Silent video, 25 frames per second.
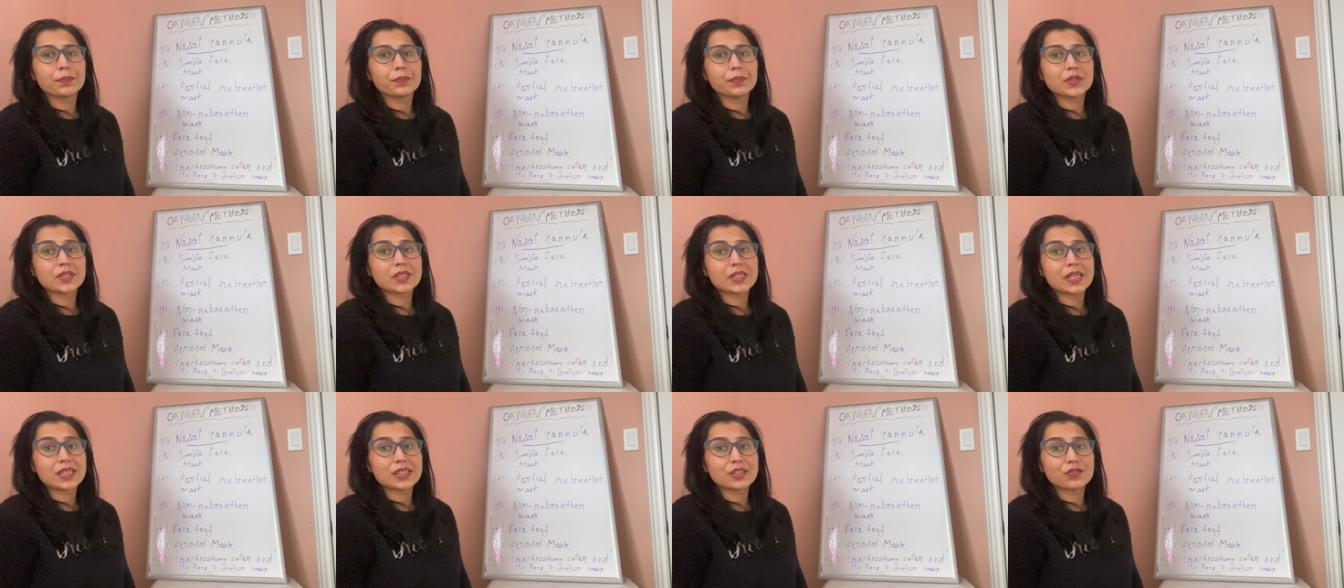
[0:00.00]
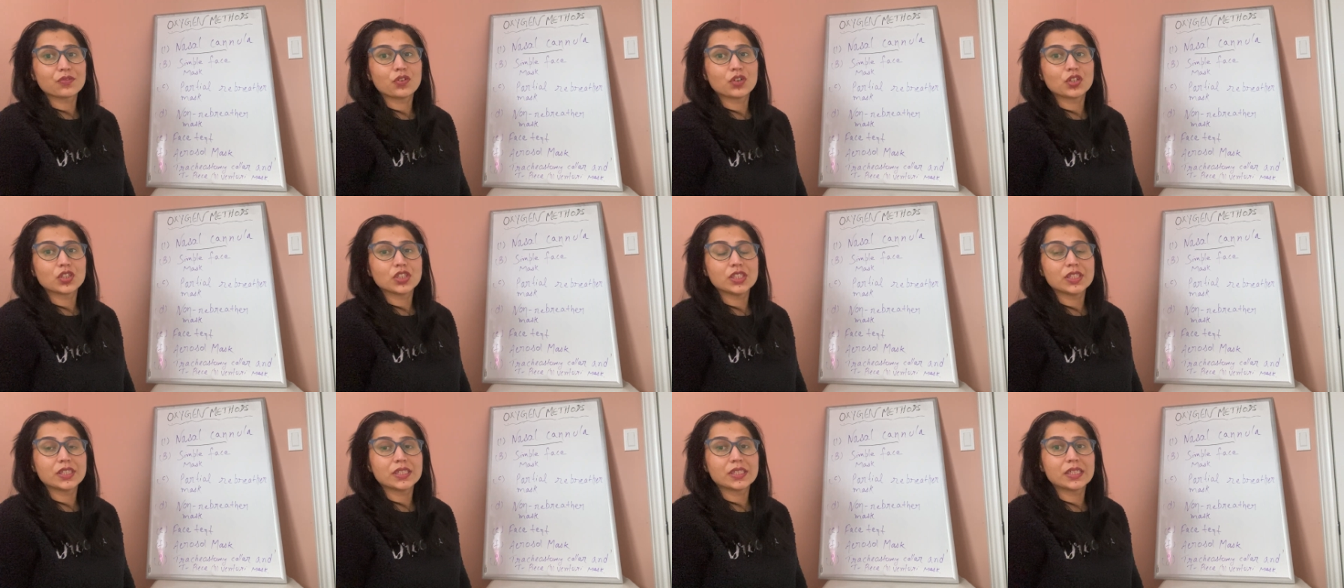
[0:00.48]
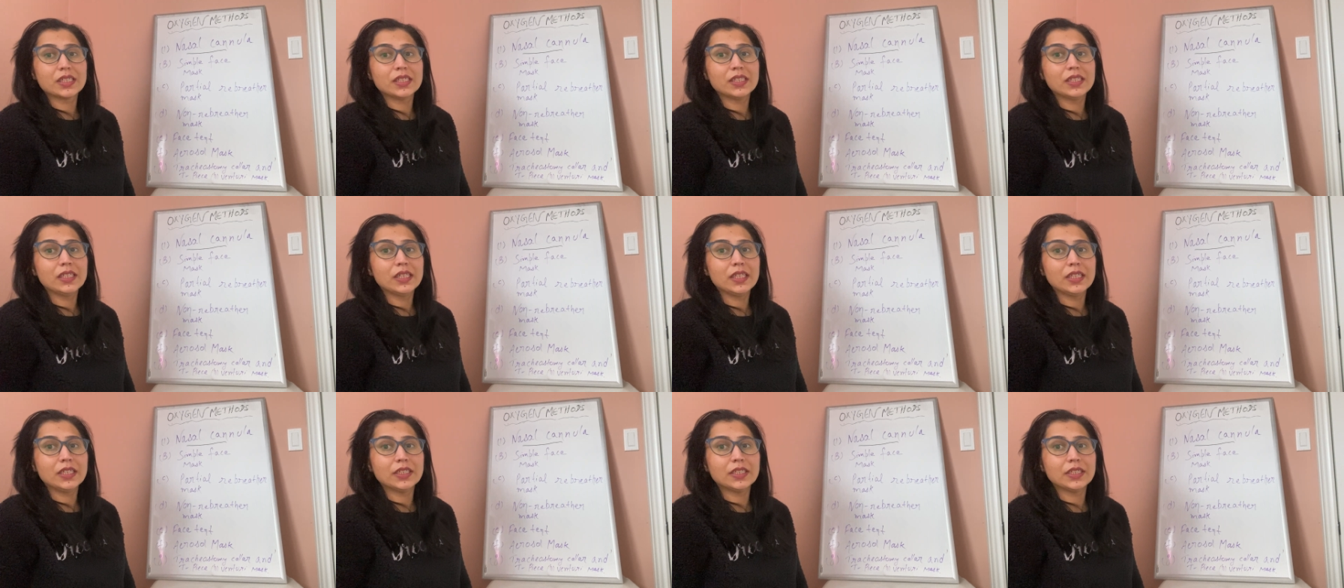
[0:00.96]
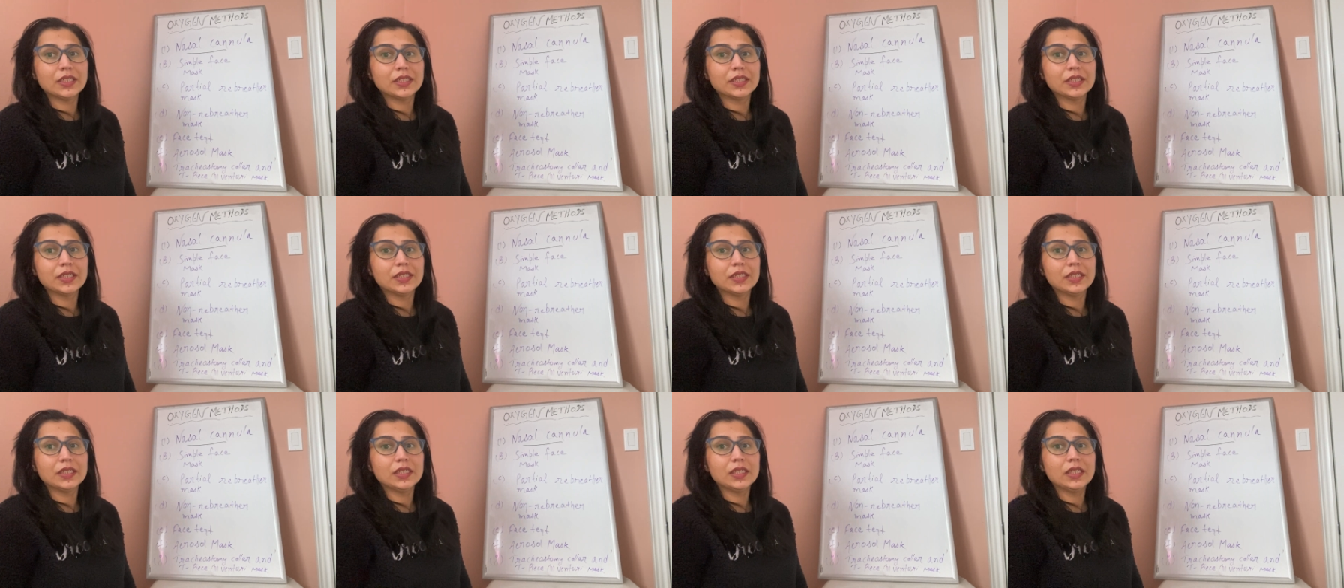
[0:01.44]
assess for the skin
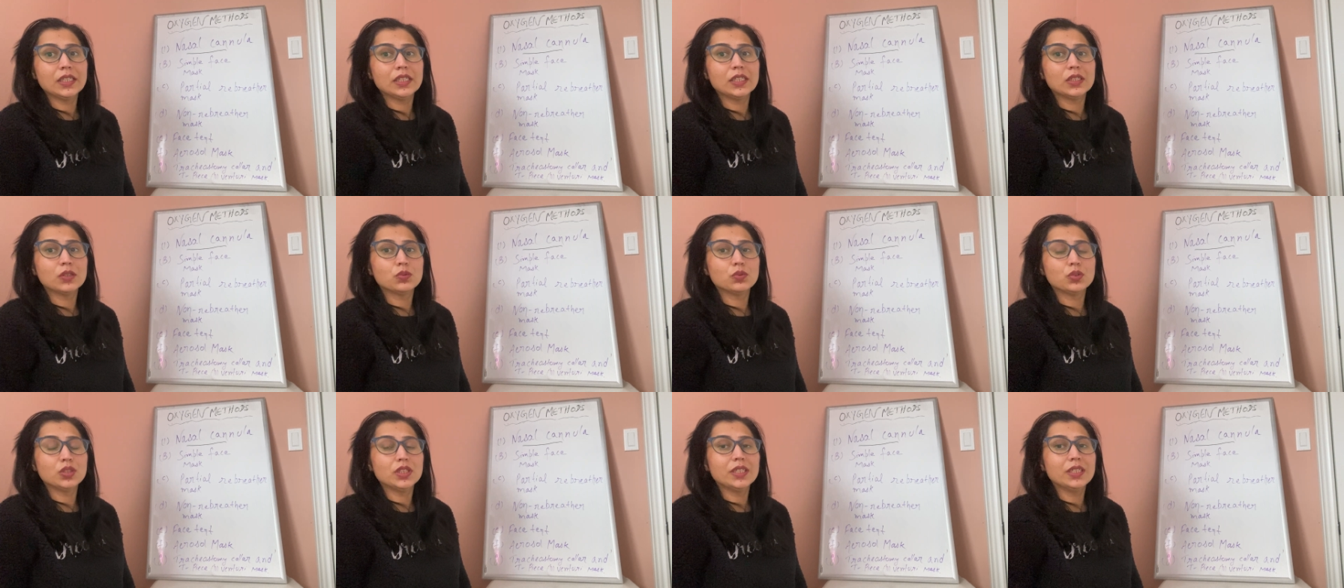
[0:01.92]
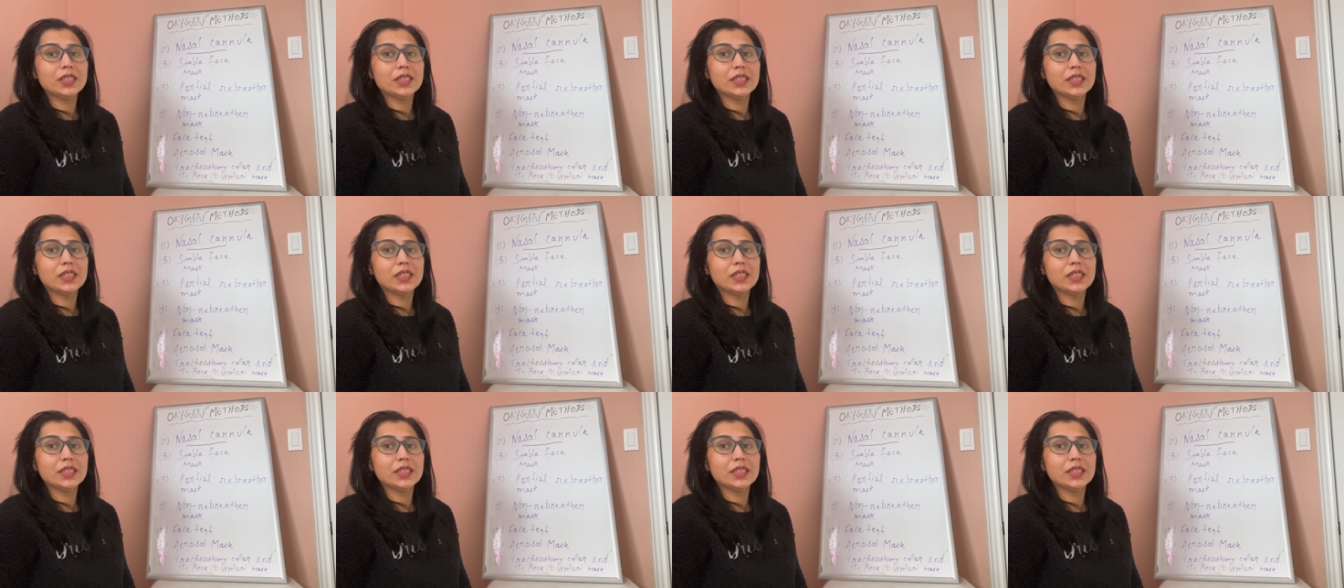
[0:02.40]
integrity into the